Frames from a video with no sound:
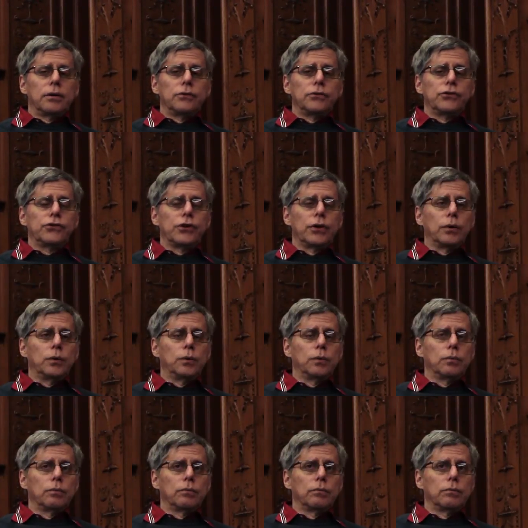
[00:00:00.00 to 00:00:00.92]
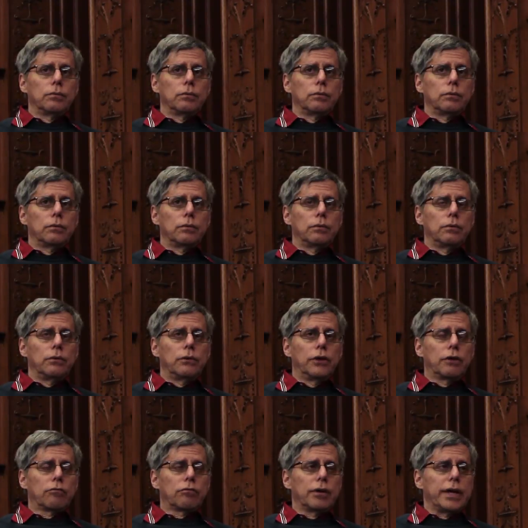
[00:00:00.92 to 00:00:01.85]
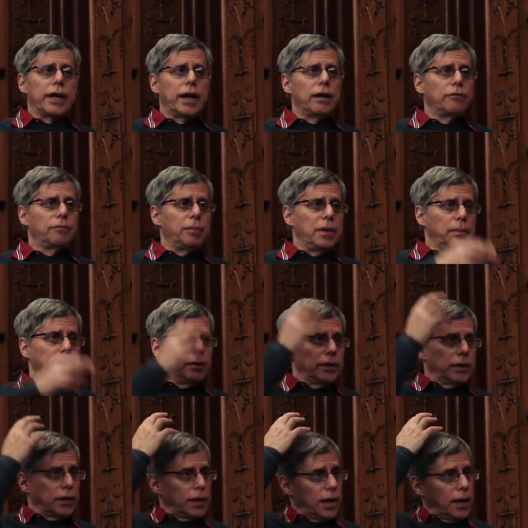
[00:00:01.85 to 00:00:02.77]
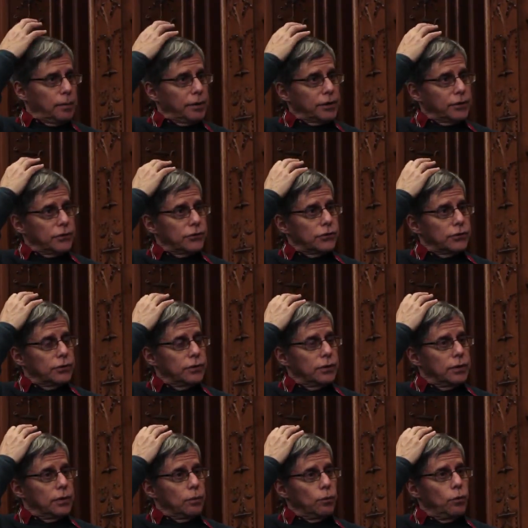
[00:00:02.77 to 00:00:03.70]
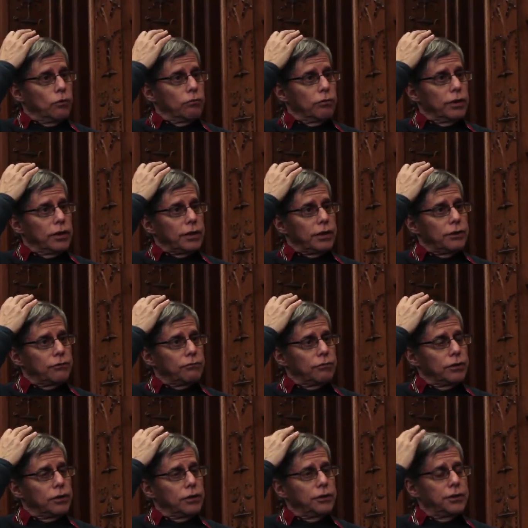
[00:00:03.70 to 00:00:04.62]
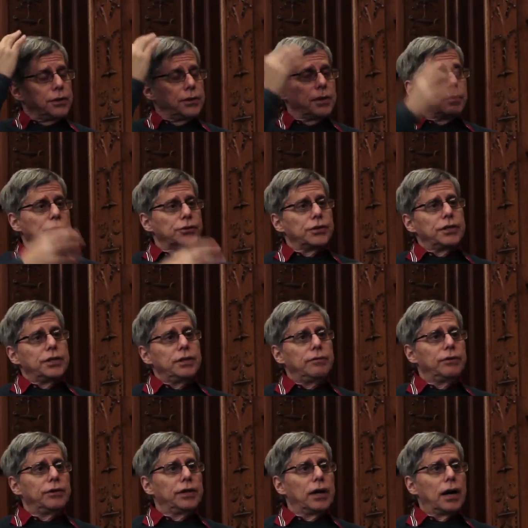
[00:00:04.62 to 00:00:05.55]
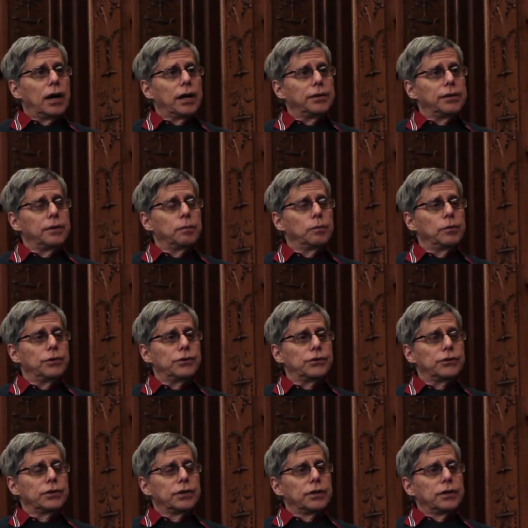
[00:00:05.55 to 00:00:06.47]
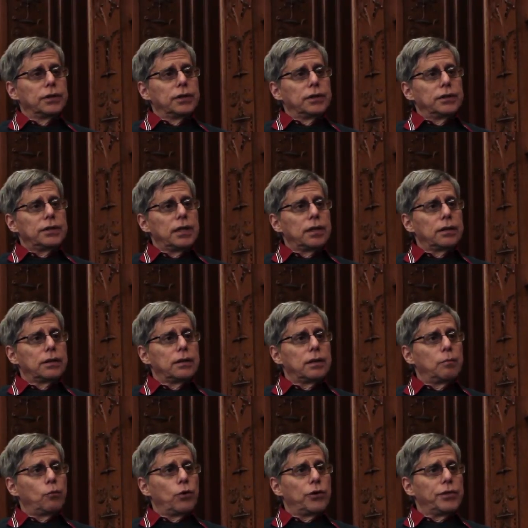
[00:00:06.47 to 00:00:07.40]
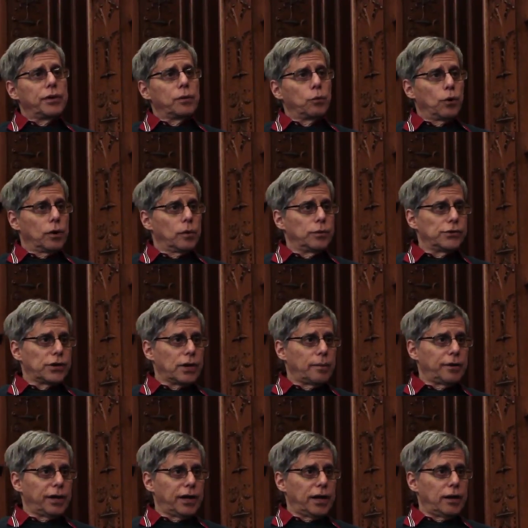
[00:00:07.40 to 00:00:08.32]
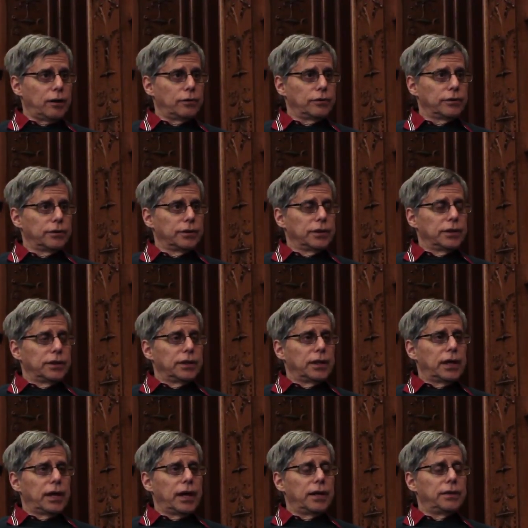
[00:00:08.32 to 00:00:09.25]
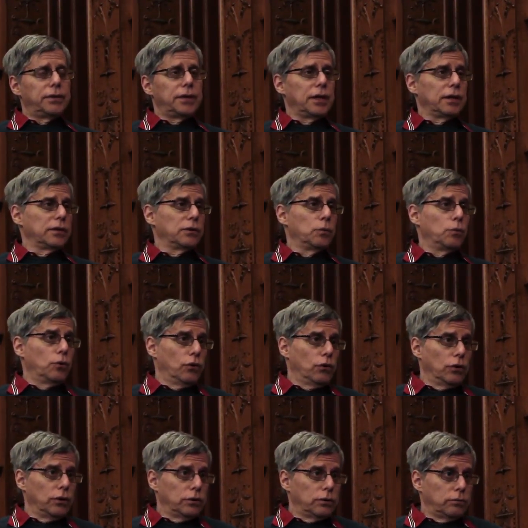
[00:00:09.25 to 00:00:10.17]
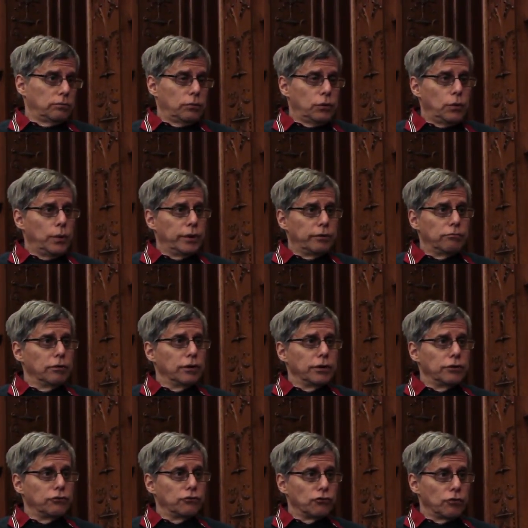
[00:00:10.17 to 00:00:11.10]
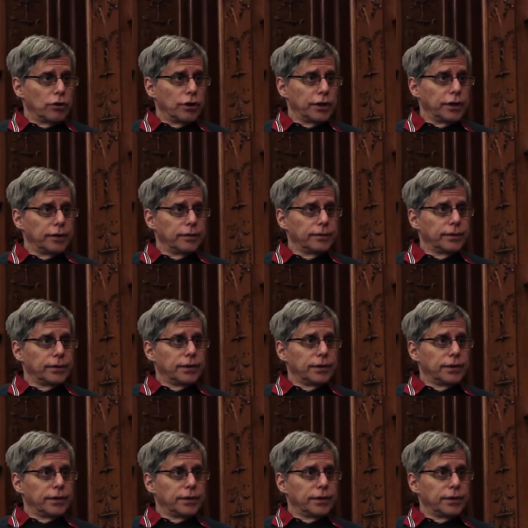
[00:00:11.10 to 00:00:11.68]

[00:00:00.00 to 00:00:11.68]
So the creative people in comics were really thrilled that there was a TV guide that was telling them when their work was coming out and telling the world who had written and drawn it.